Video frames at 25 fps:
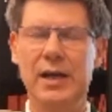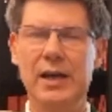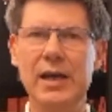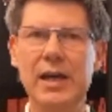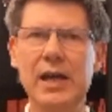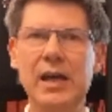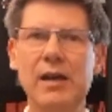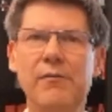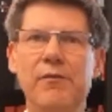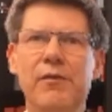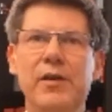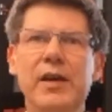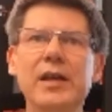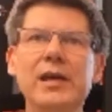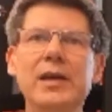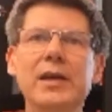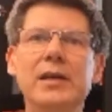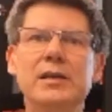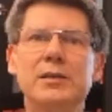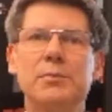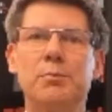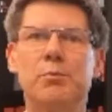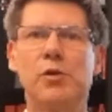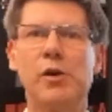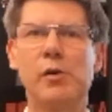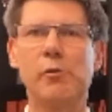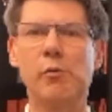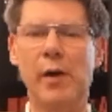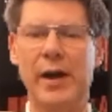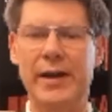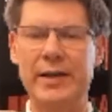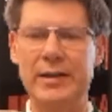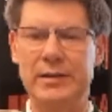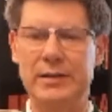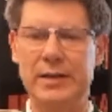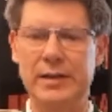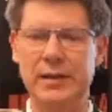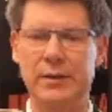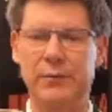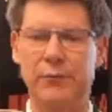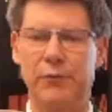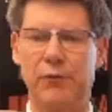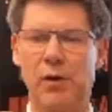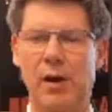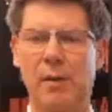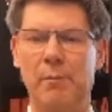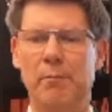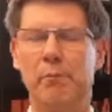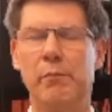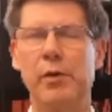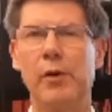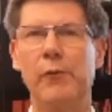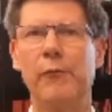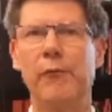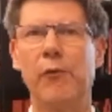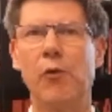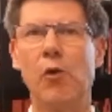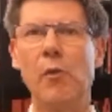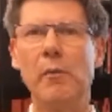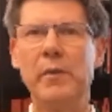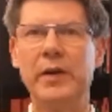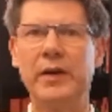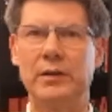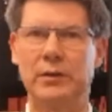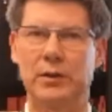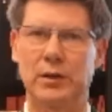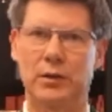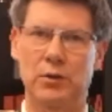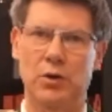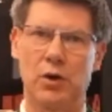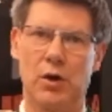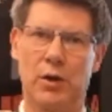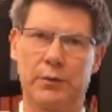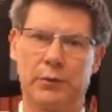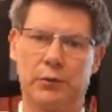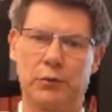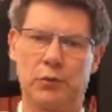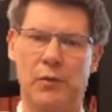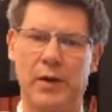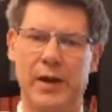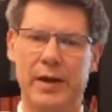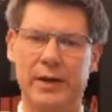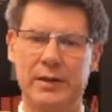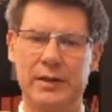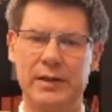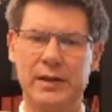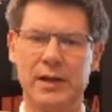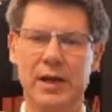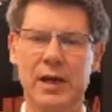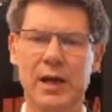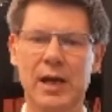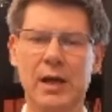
if he is prevented from performing the contract